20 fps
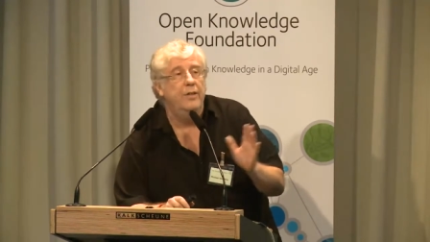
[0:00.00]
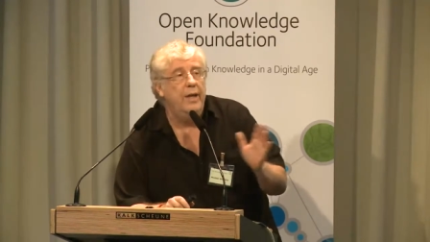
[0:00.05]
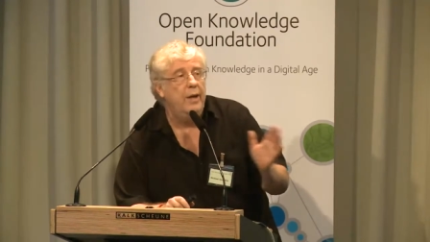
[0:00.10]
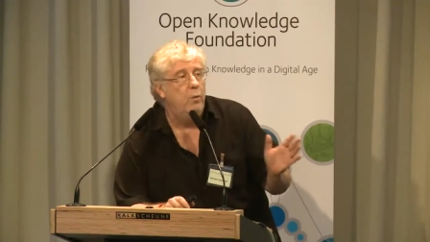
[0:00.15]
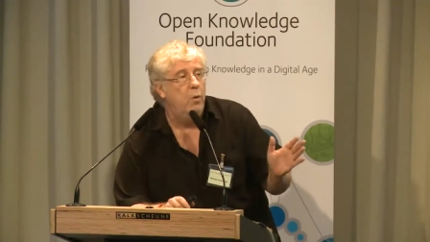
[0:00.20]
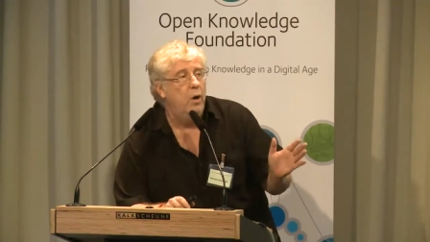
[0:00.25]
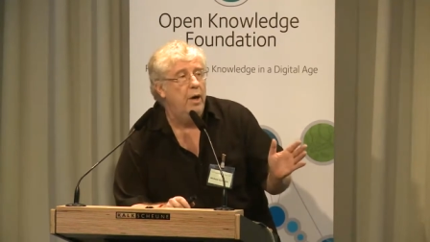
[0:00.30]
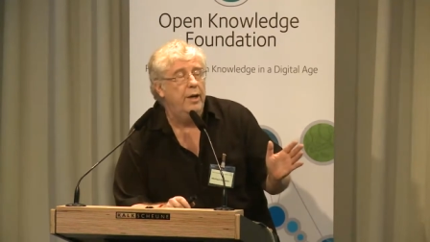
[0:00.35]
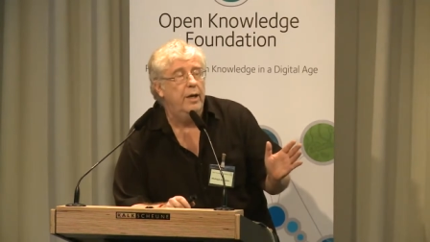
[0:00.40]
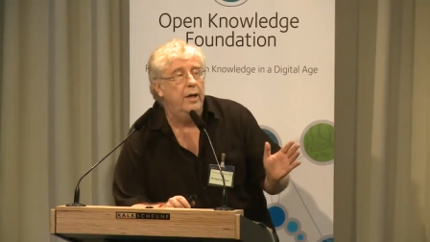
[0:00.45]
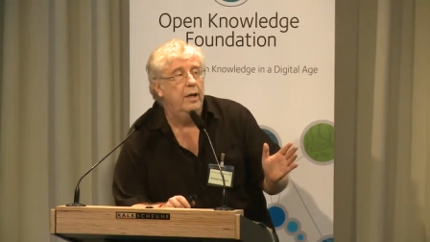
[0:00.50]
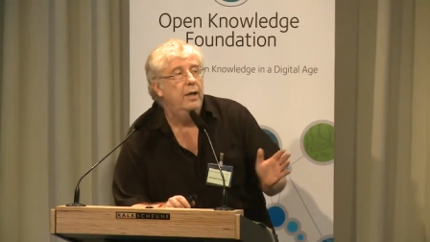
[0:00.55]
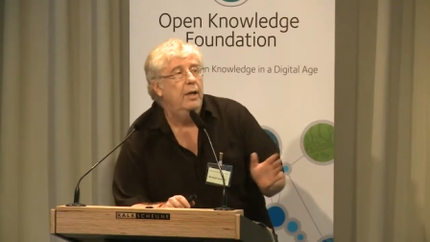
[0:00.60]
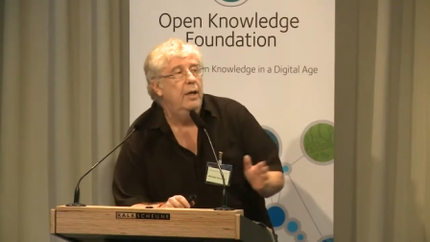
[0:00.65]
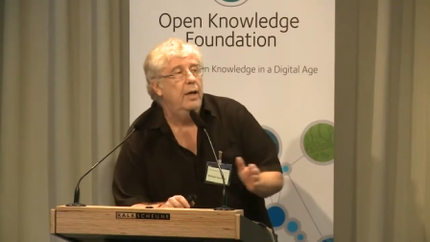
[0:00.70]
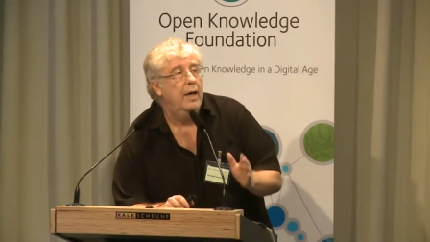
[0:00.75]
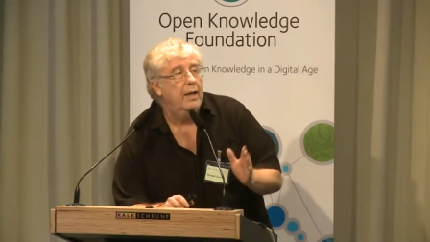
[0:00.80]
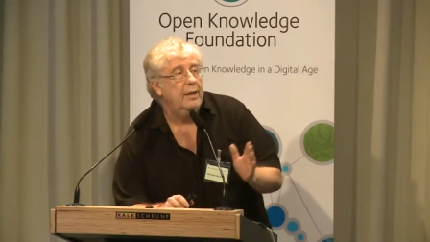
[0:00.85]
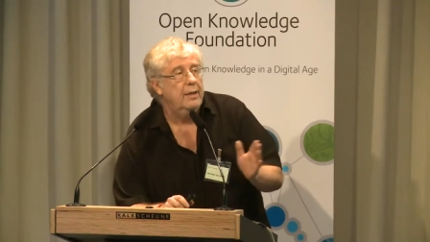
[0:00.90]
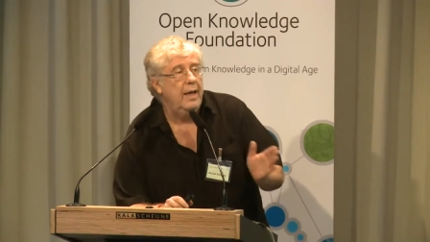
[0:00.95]
They want a
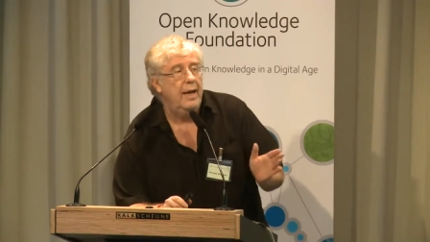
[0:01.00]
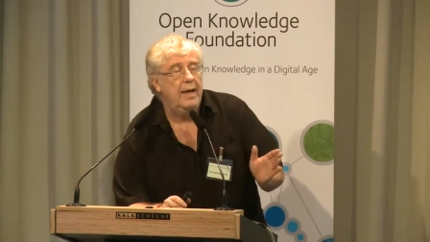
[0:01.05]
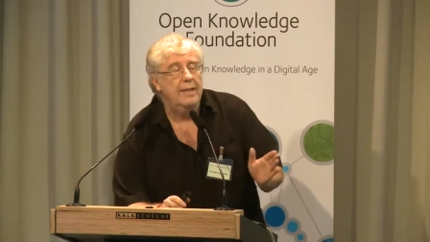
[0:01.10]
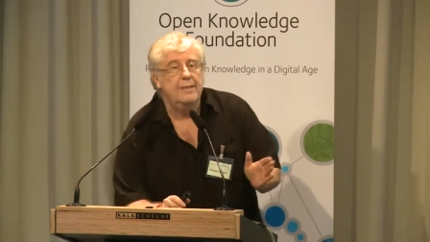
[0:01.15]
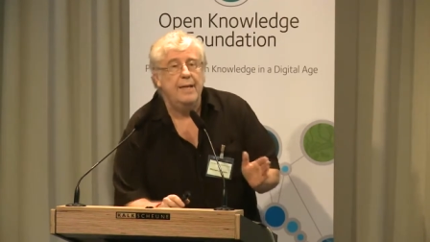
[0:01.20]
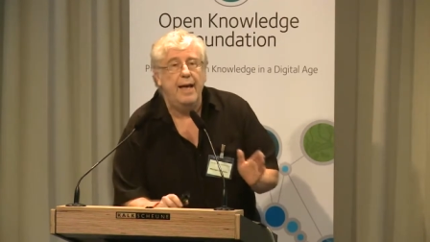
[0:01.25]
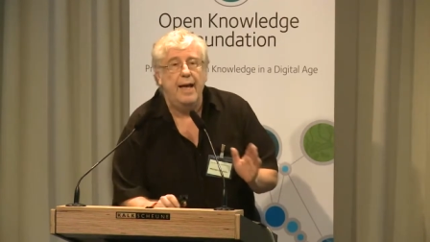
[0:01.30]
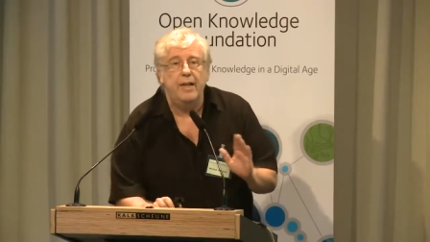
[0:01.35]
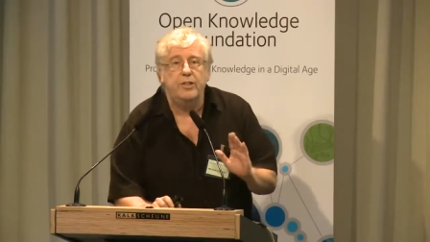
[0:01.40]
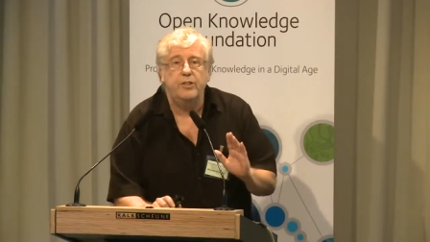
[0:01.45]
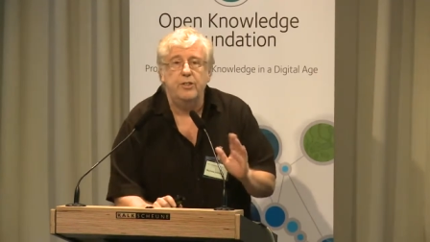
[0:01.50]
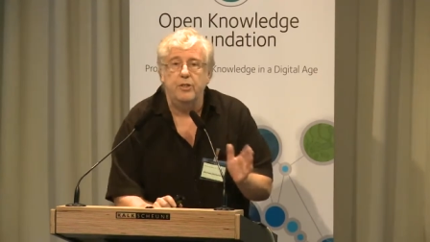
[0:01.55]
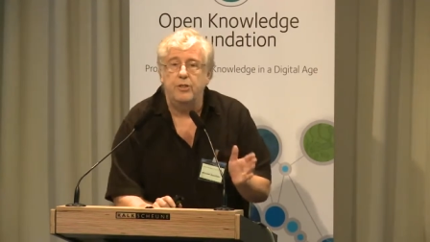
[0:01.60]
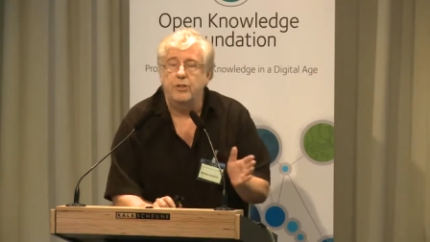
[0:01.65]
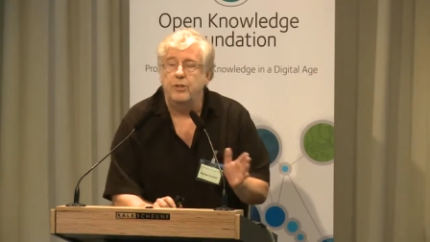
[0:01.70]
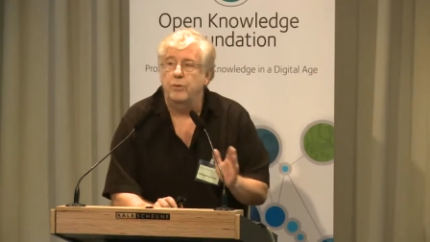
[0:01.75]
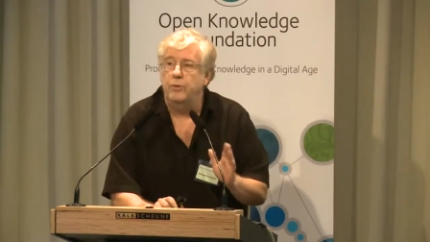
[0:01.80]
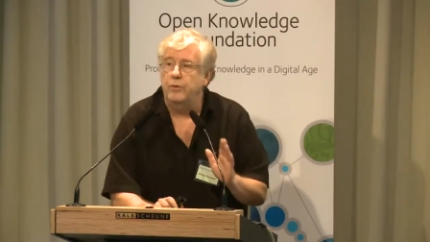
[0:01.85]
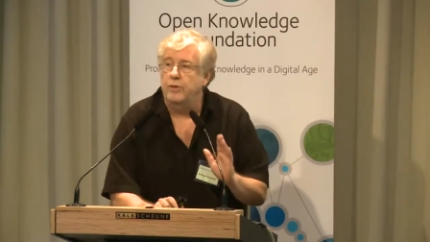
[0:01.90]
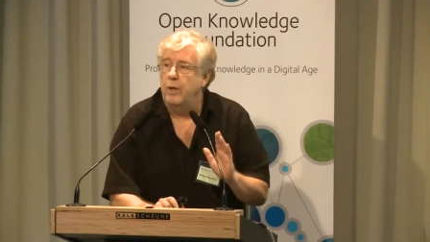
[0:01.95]
class action
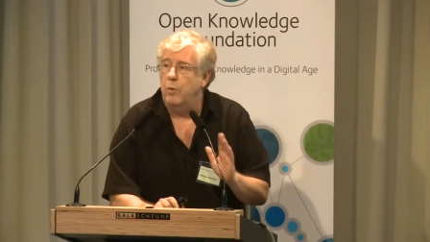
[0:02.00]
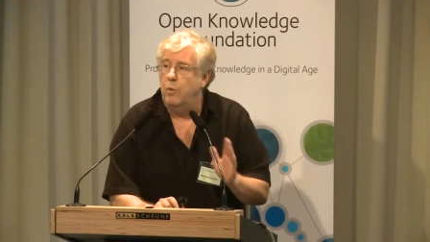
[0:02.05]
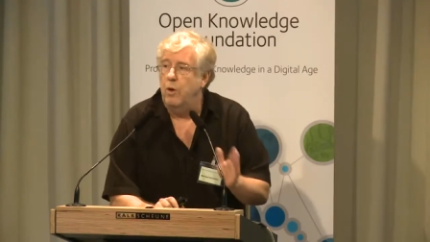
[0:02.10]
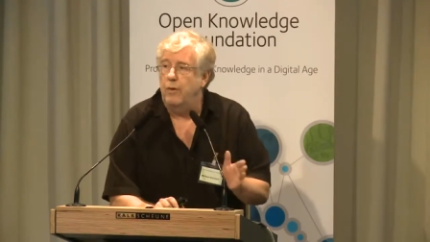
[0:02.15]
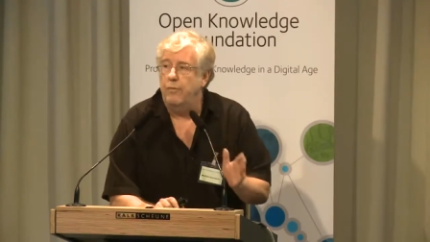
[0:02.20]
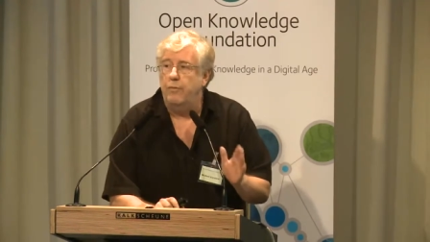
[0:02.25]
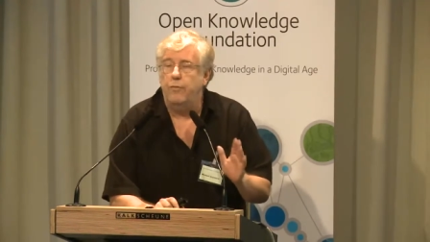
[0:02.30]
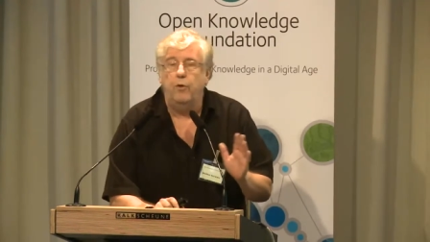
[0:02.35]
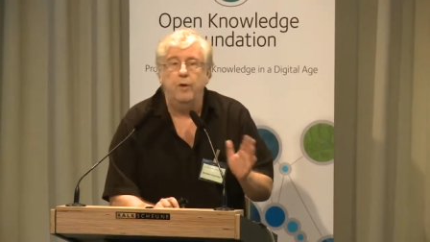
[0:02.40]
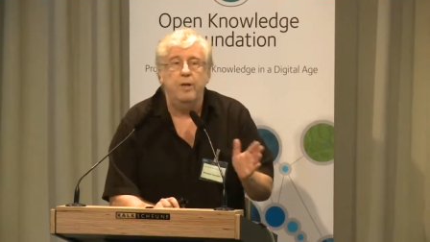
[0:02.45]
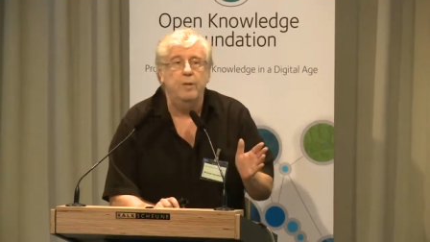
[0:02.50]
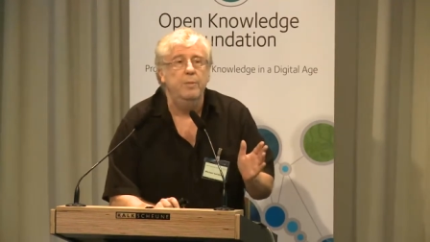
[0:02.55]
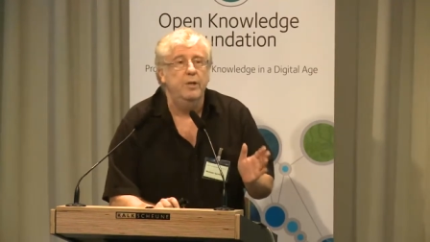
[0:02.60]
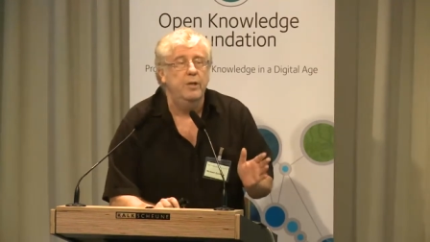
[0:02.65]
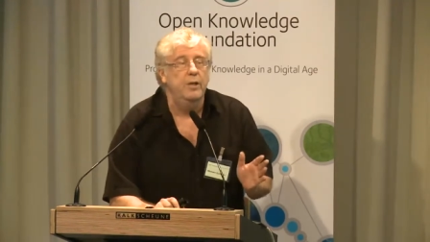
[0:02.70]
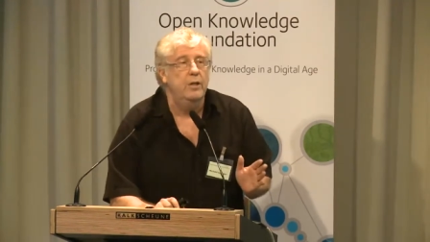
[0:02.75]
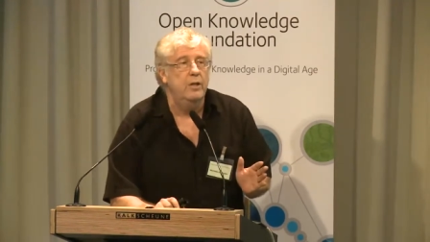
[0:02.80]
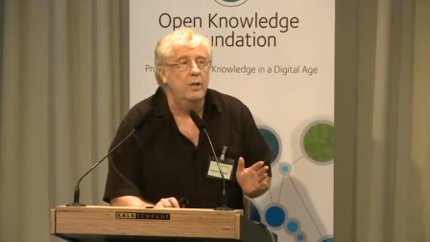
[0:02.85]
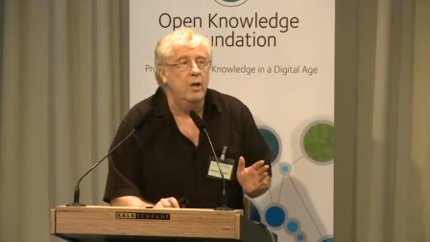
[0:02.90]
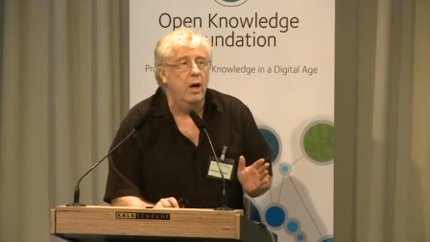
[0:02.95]
suit, and they want $40
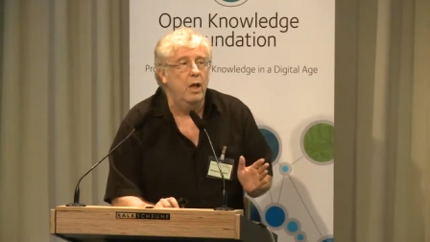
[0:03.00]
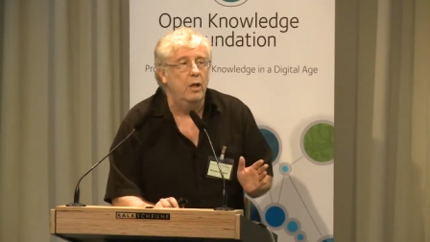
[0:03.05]
million.